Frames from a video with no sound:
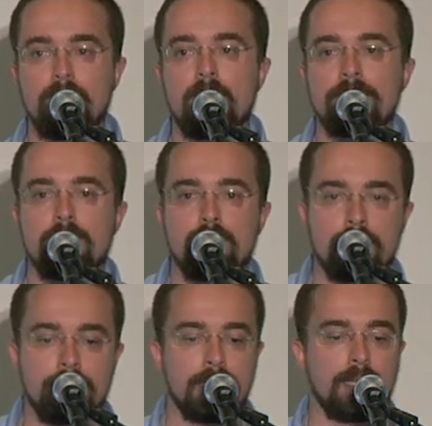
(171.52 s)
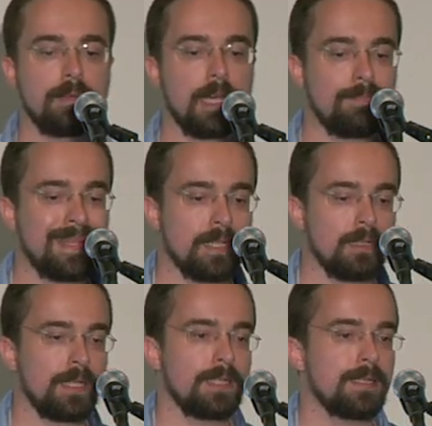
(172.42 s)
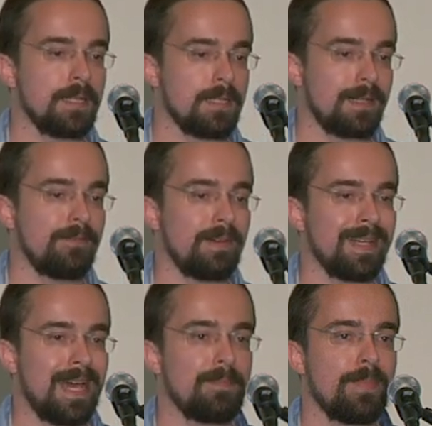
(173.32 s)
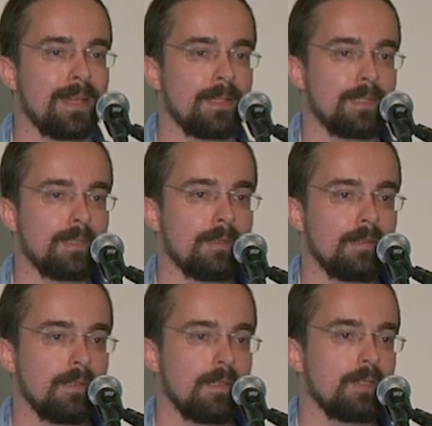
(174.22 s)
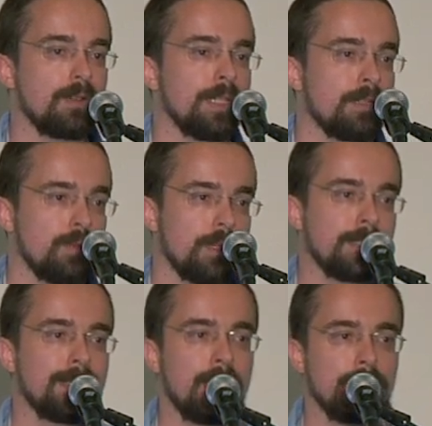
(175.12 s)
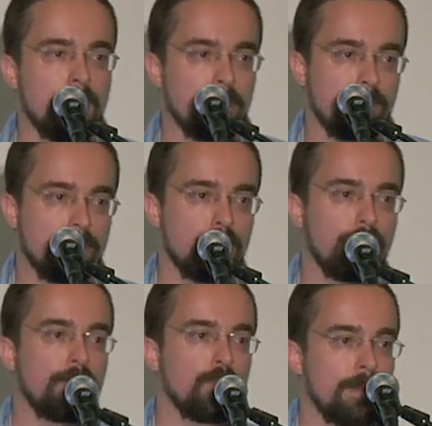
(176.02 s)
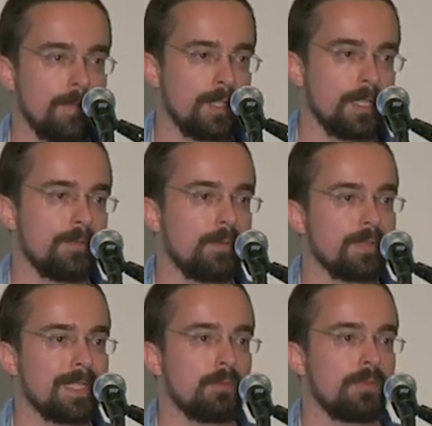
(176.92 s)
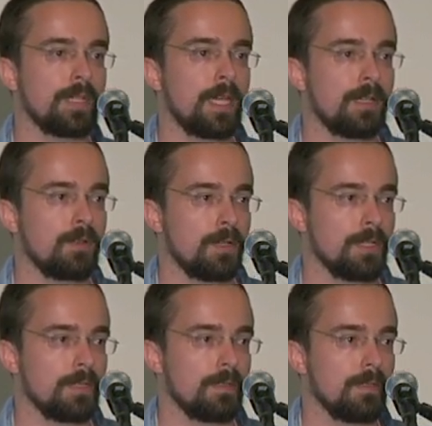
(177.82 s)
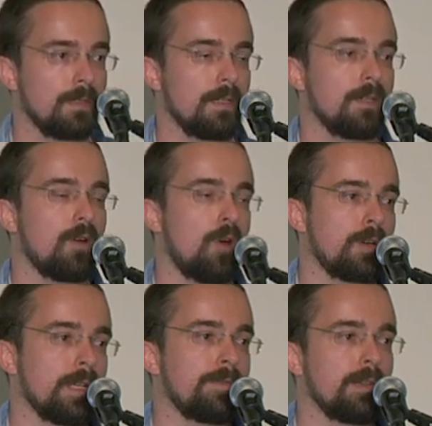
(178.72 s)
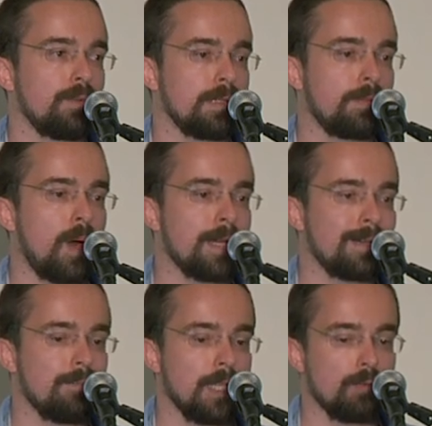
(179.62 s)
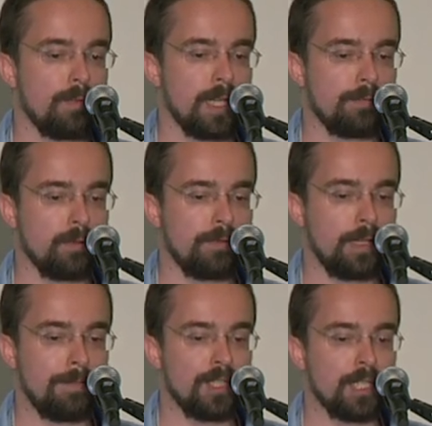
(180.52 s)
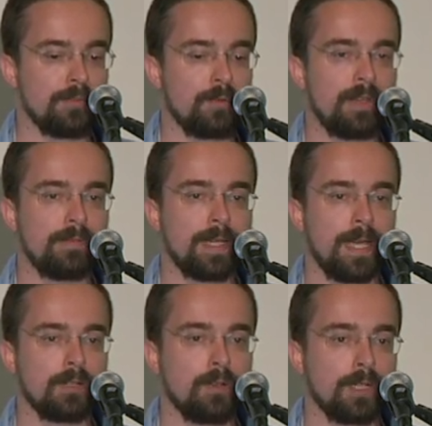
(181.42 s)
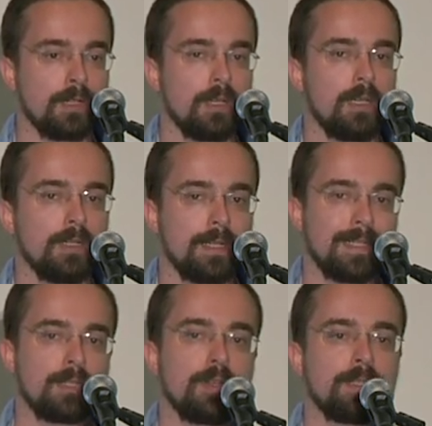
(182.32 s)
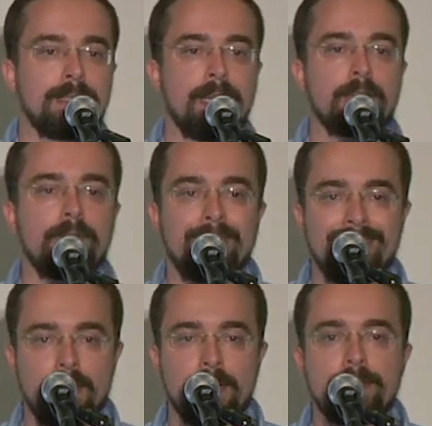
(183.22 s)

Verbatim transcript: Also, usually uh, medical datasets are very unbalanced. So either we're going to end up with too few images from some of the categories, or if you require a minimum number of images from every category, then it's going to take a very long